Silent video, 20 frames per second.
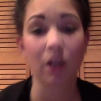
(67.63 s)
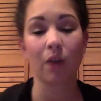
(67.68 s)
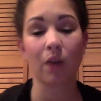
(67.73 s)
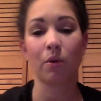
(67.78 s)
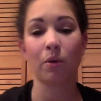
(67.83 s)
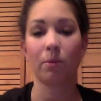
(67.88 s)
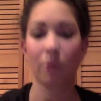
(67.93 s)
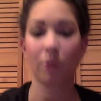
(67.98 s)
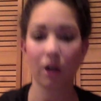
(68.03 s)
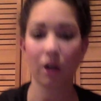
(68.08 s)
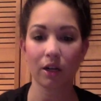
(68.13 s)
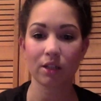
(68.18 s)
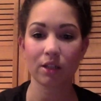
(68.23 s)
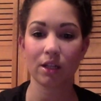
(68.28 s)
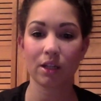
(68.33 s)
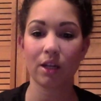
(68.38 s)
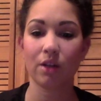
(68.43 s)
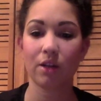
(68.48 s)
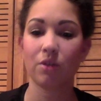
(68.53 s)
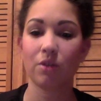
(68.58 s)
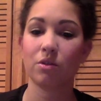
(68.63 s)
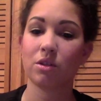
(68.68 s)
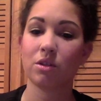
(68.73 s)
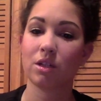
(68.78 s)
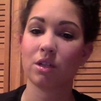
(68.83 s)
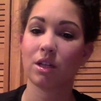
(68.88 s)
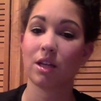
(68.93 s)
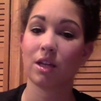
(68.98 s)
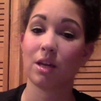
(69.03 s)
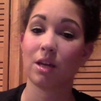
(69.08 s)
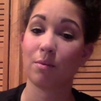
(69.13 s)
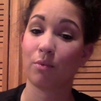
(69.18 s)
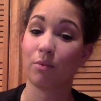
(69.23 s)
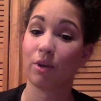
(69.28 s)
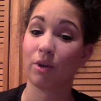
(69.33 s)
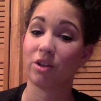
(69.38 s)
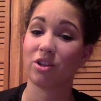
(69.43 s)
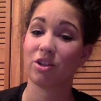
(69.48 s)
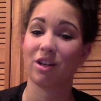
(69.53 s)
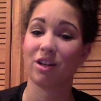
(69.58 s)
and what products I used, keep
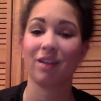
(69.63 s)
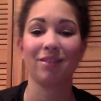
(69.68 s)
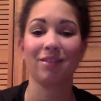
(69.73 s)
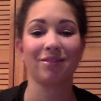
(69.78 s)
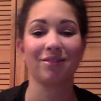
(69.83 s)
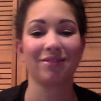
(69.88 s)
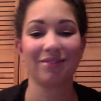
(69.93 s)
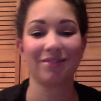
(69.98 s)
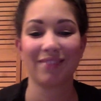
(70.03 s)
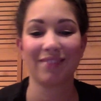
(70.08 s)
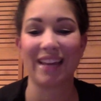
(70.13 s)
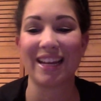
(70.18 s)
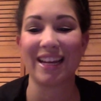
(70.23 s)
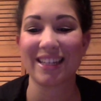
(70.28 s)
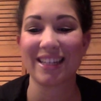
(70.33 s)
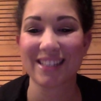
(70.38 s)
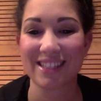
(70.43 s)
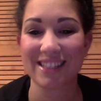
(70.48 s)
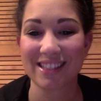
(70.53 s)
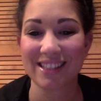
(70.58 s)
watching. Thanks.